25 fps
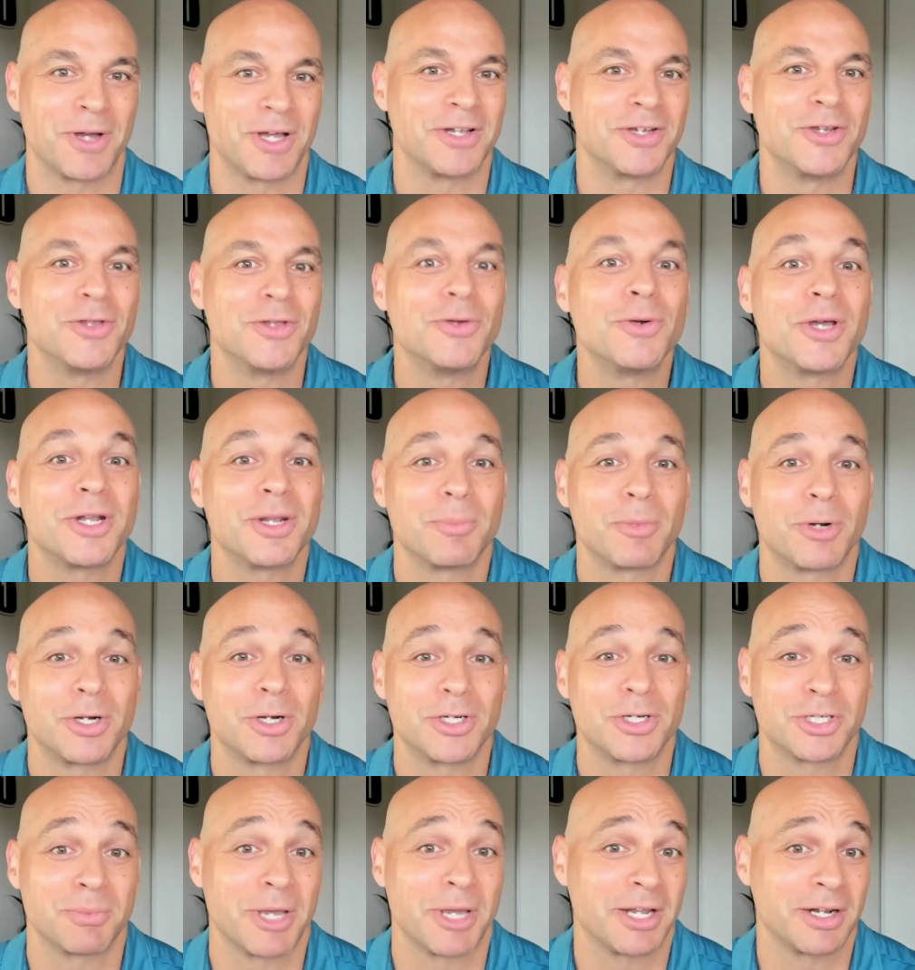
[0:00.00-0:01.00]
new and
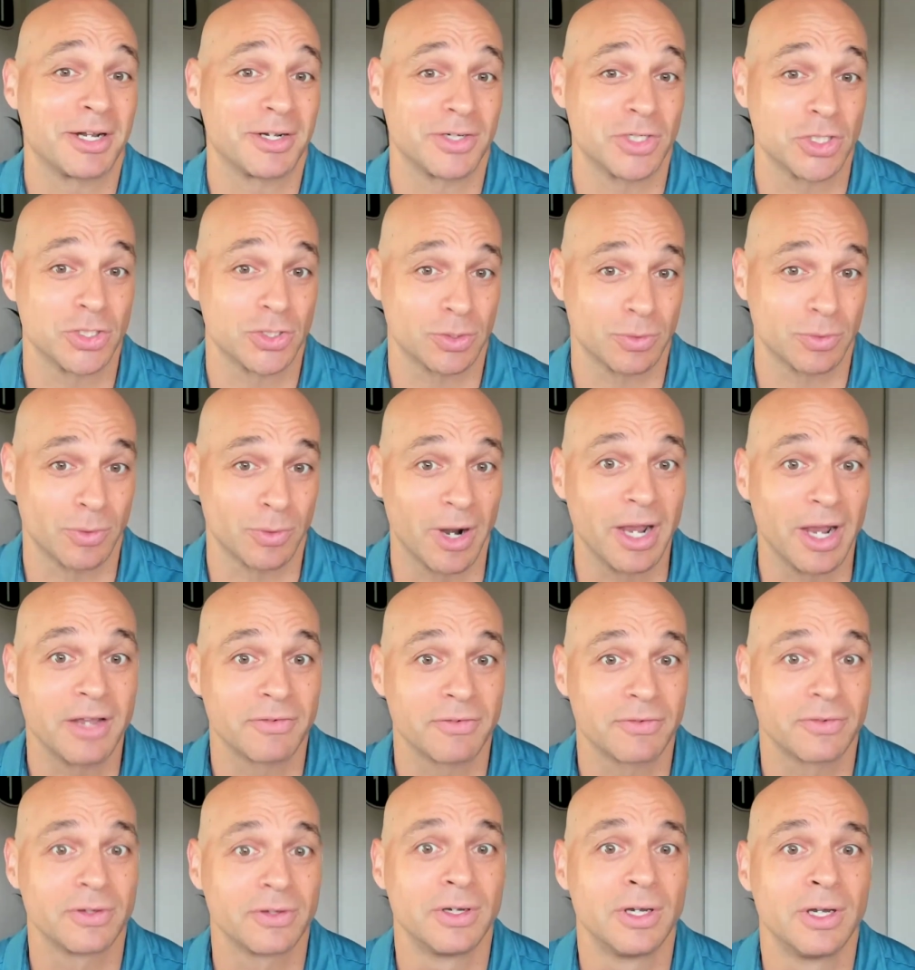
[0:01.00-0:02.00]
emerging managers
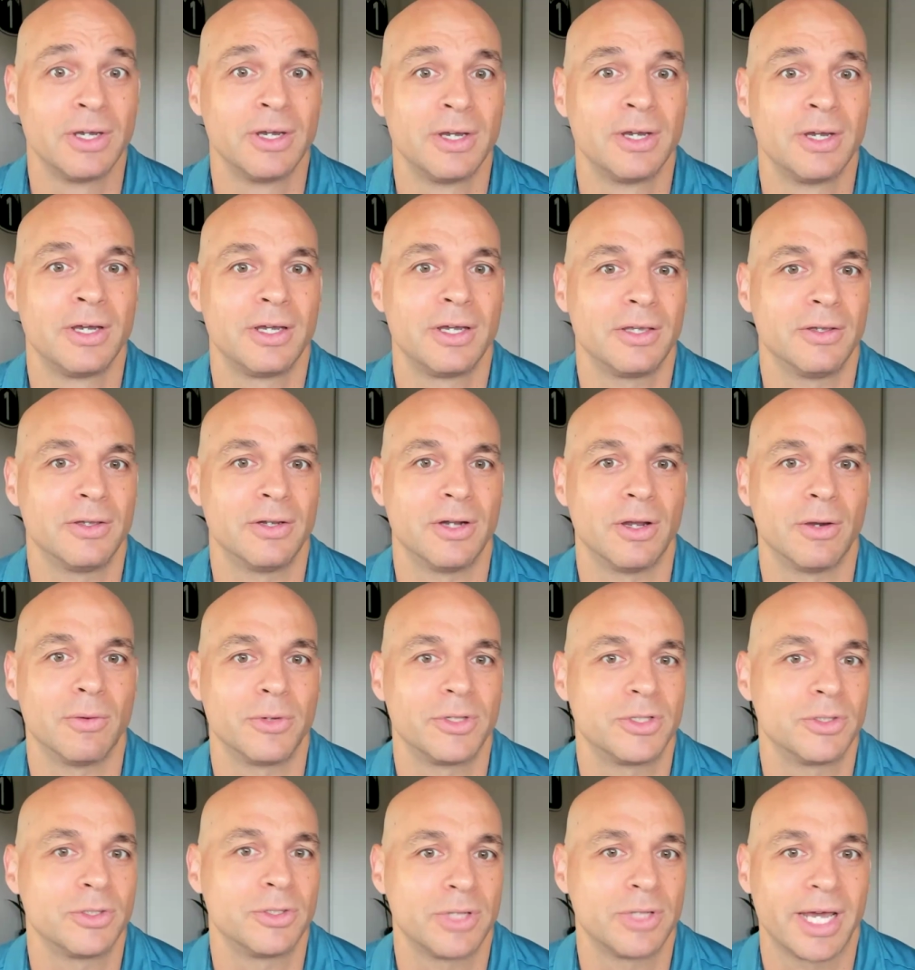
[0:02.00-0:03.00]
thrive.
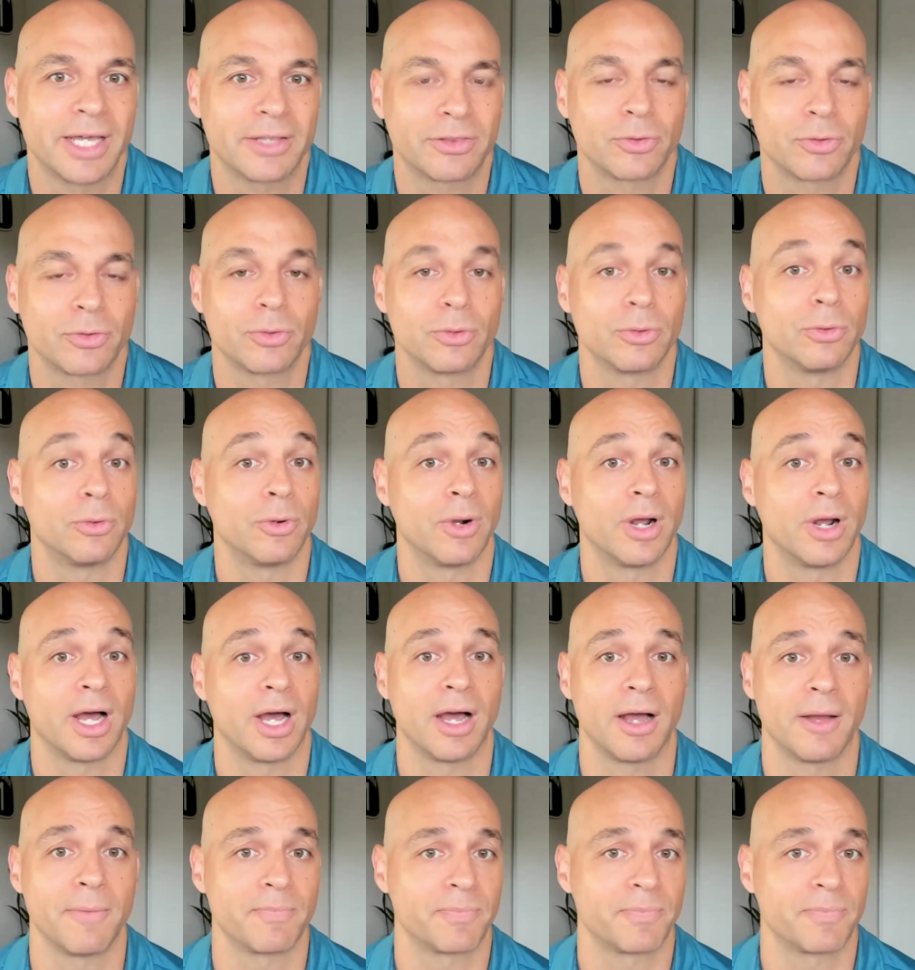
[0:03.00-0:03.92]
We do that through